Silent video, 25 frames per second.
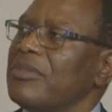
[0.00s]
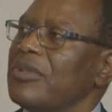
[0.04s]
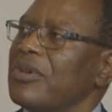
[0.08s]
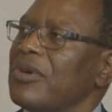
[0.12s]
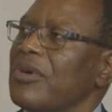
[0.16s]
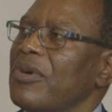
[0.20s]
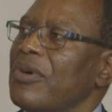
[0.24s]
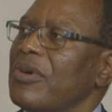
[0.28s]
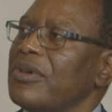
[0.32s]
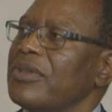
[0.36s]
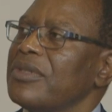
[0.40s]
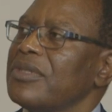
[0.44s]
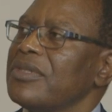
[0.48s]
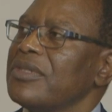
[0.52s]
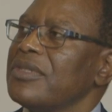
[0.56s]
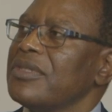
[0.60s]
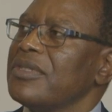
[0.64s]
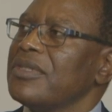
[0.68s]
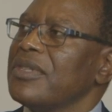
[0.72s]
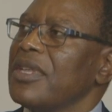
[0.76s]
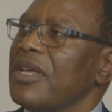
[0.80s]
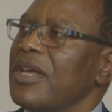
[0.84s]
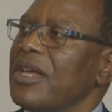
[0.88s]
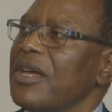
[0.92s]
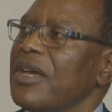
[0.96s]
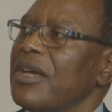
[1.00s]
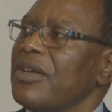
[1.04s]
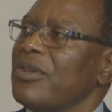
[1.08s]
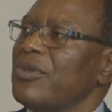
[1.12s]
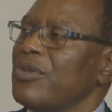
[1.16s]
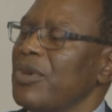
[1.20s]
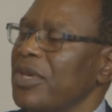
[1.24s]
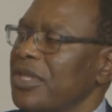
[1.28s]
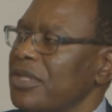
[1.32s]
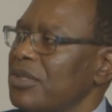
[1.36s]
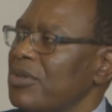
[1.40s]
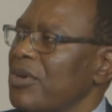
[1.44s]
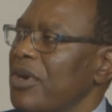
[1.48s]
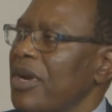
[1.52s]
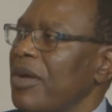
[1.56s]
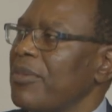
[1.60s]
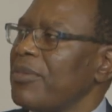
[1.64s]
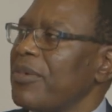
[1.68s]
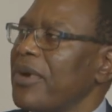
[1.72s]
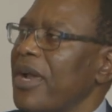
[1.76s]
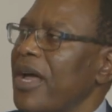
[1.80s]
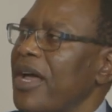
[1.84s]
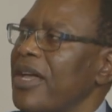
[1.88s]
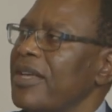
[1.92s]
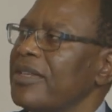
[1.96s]
Because the US dollar
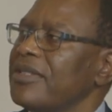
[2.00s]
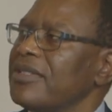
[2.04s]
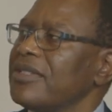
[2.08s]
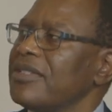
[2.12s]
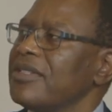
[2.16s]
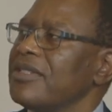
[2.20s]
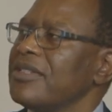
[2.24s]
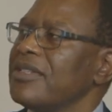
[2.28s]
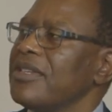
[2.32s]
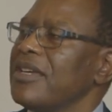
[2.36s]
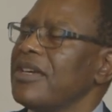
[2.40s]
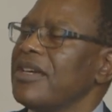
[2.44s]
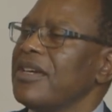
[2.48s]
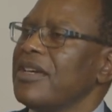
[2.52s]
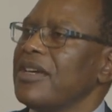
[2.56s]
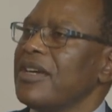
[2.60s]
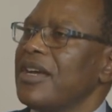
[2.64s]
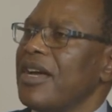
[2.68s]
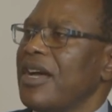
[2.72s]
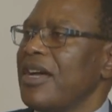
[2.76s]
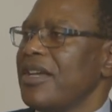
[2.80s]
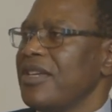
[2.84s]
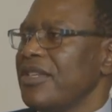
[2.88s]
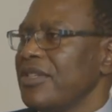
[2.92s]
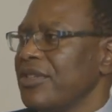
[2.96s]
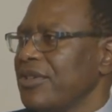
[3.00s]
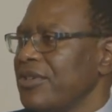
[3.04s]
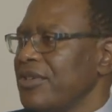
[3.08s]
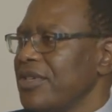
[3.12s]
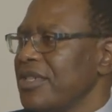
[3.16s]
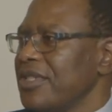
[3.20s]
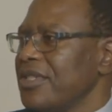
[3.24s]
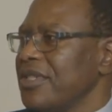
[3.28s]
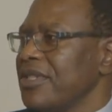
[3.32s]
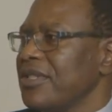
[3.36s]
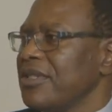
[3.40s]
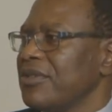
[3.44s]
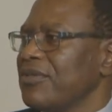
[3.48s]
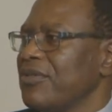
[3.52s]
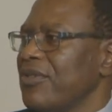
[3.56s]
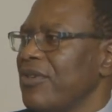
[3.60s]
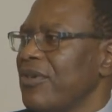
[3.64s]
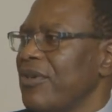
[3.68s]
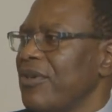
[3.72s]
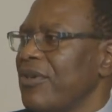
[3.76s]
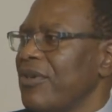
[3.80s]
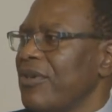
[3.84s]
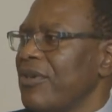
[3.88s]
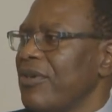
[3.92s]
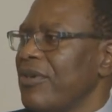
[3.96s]
price mm-hmm. Increases
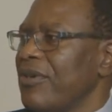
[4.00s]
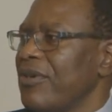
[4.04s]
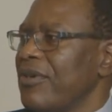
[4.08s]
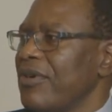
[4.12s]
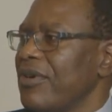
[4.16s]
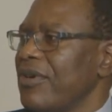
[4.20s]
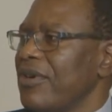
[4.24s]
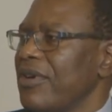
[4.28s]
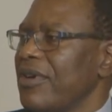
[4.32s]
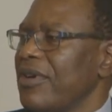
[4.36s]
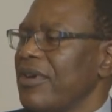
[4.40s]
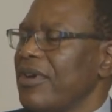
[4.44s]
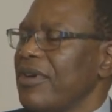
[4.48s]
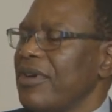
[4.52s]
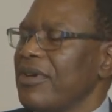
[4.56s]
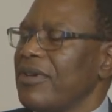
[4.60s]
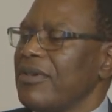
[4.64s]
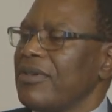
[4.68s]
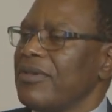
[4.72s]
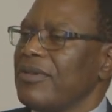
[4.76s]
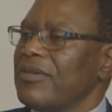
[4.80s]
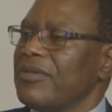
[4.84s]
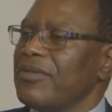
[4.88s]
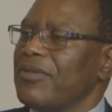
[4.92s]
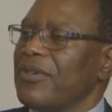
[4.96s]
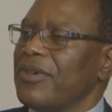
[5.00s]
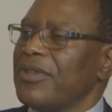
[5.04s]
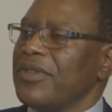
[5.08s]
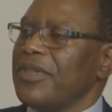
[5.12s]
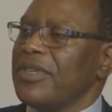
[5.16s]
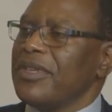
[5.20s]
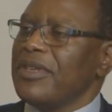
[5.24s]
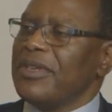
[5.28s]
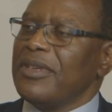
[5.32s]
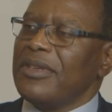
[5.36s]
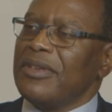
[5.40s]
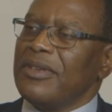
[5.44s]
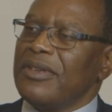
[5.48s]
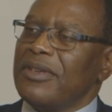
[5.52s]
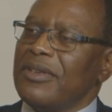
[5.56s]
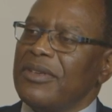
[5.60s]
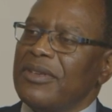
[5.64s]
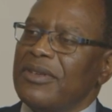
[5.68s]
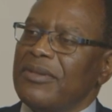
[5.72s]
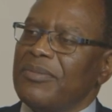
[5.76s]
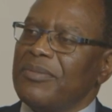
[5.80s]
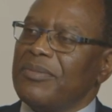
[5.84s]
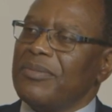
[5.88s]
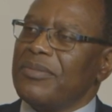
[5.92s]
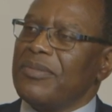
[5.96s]
for
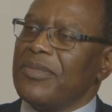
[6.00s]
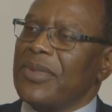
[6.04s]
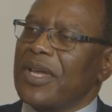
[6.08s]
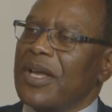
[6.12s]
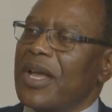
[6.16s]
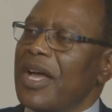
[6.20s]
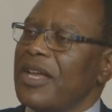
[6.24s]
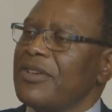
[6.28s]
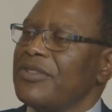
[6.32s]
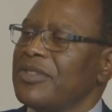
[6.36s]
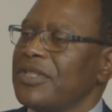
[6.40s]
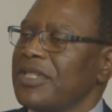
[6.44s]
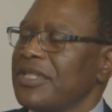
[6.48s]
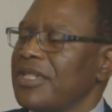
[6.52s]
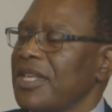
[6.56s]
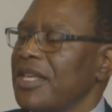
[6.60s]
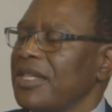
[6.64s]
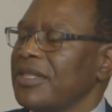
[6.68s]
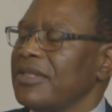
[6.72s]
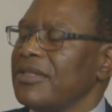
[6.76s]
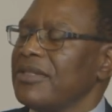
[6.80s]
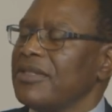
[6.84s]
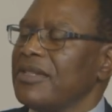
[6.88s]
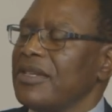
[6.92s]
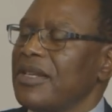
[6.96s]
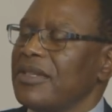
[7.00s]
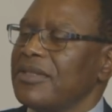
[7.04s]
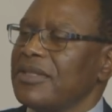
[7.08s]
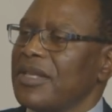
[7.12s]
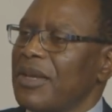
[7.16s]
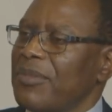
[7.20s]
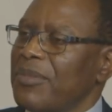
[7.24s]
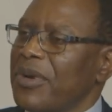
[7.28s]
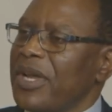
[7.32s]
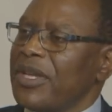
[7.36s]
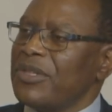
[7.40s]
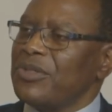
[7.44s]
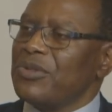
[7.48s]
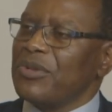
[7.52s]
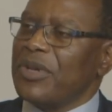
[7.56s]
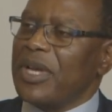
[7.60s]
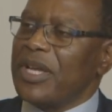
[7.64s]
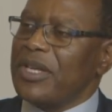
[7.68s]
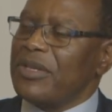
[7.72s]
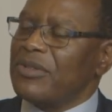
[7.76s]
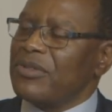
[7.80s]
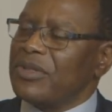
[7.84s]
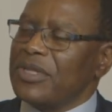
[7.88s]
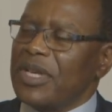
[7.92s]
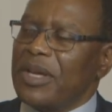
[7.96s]
the countries that mm-hmm. supply sugar
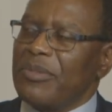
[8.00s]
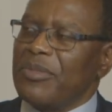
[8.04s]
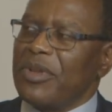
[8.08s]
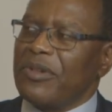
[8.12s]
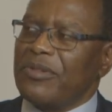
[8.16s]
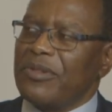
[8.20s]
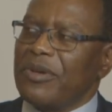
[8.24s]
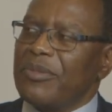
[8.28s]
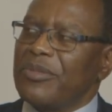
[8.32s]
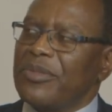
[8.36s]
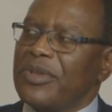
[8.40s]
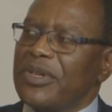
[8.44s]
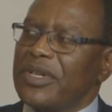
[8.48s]
into Zambia from mm-hmm.